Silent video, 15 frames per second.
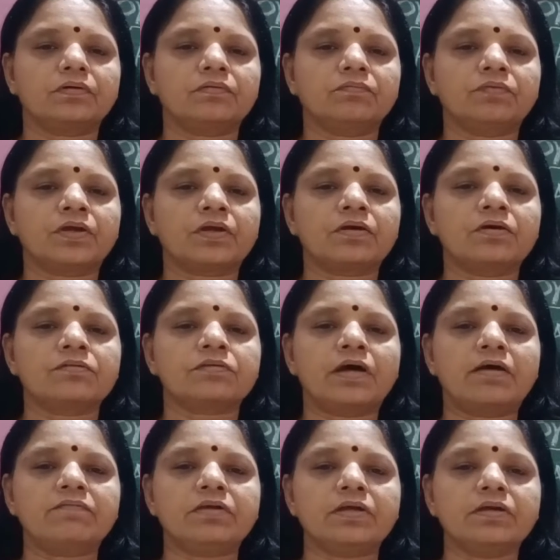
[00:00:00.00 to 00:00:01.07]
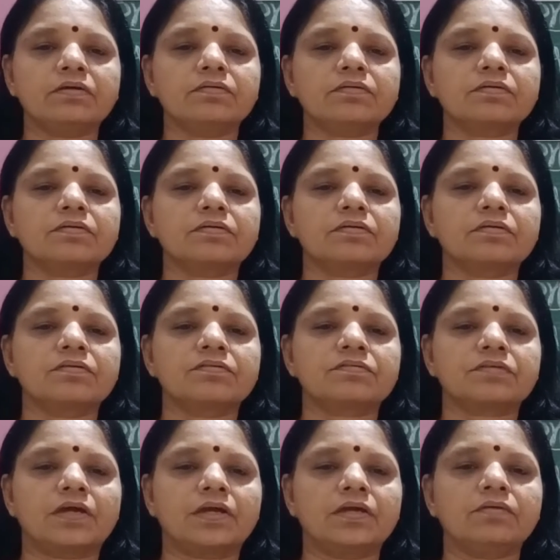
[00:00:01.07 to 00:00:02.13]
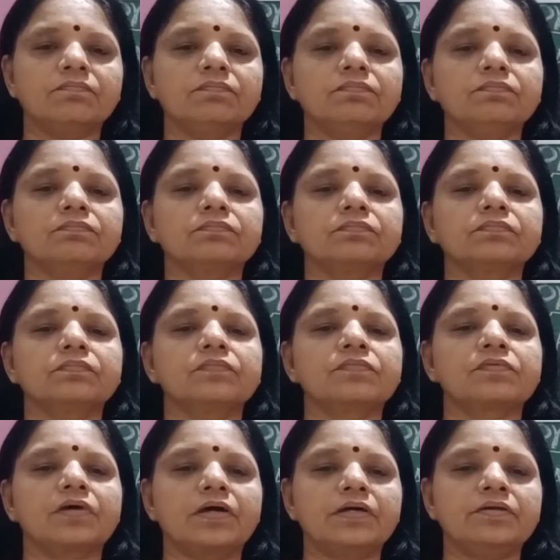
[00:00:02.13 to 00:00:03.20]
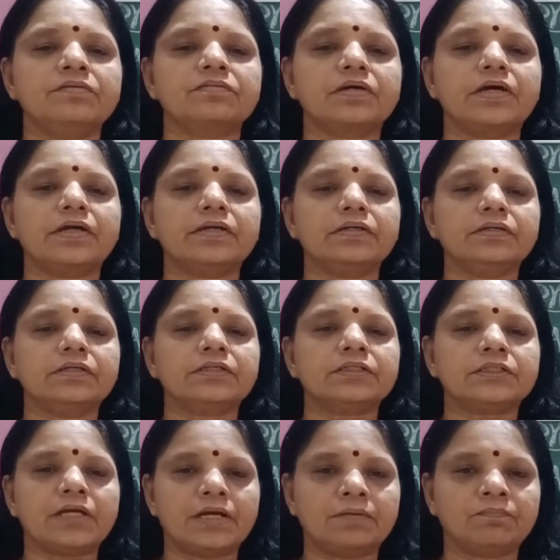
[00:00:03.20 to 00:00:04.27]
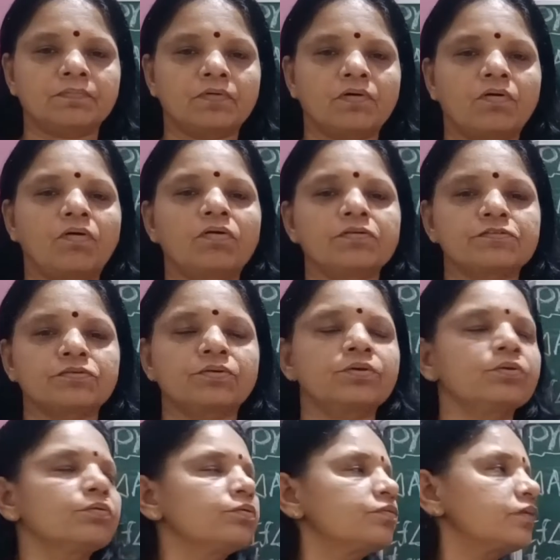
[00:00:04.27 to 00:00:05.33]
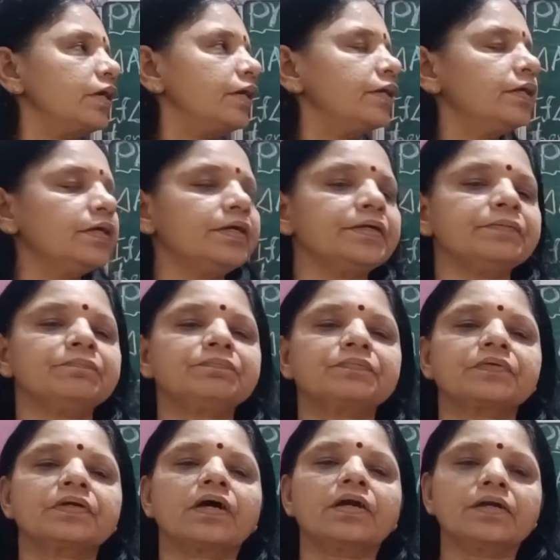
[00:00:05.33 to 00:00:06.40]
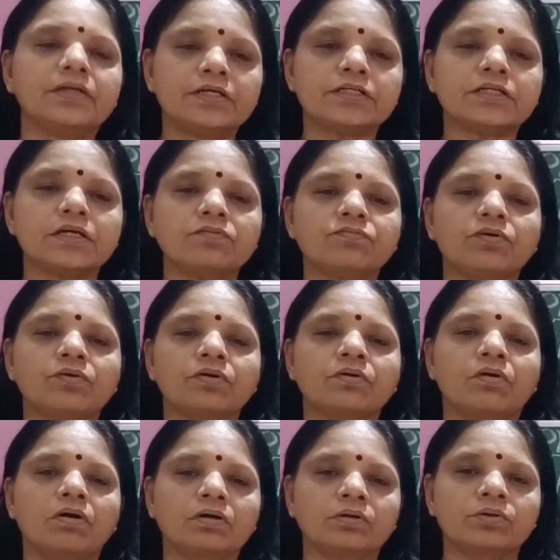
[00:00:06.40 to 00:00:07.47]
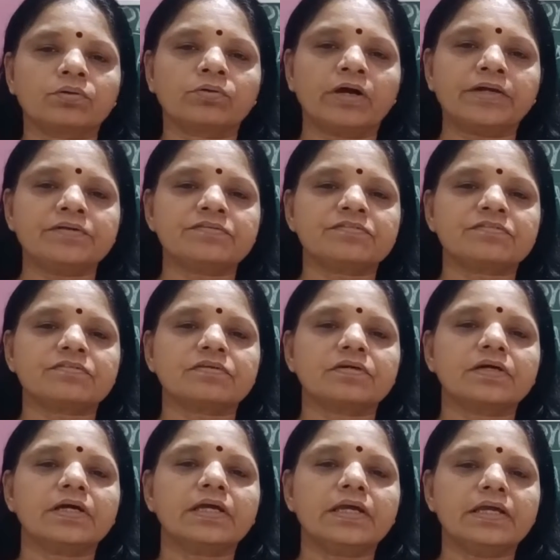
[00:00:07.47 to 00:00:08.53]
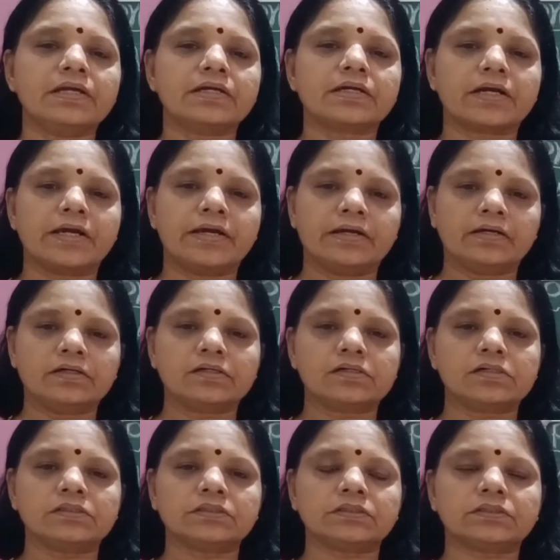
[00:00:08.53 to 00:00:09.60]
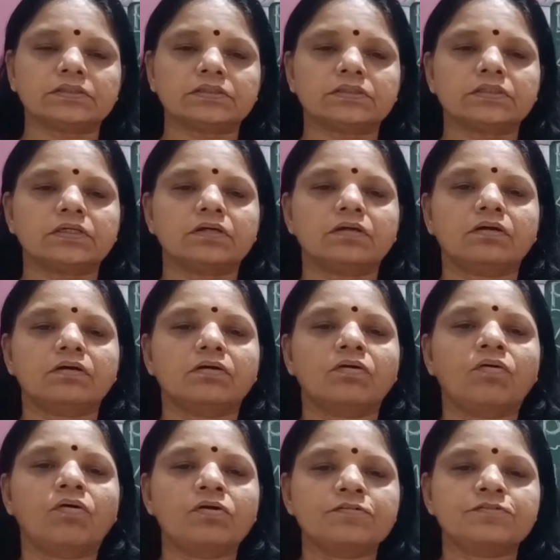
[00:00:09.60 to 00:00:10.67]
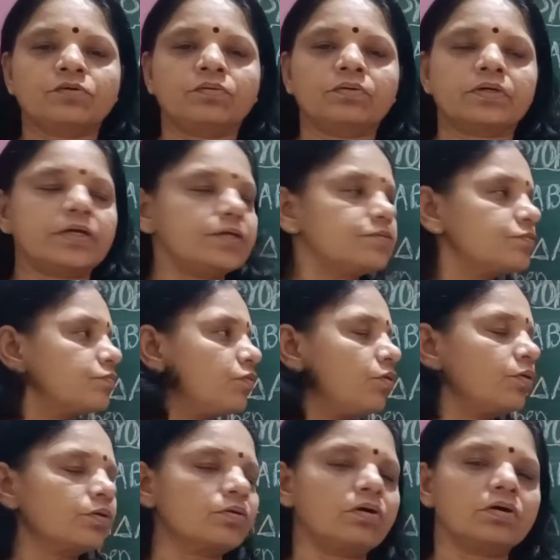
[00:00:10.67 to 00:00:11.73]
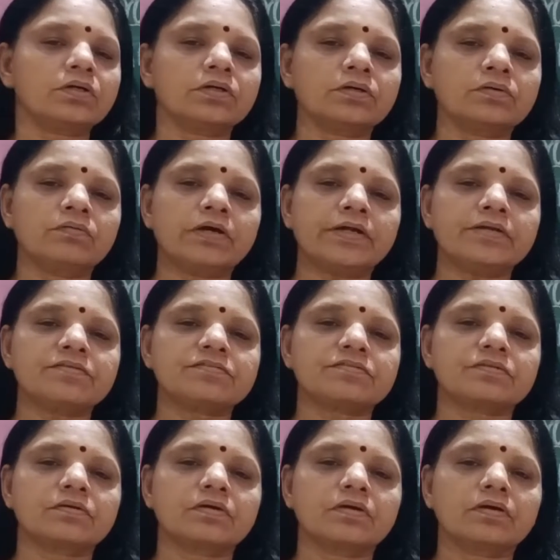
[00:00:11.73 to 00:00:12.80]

Figures having same size and shape. Also you studied condition for congruence in triangles. Also test for congruence.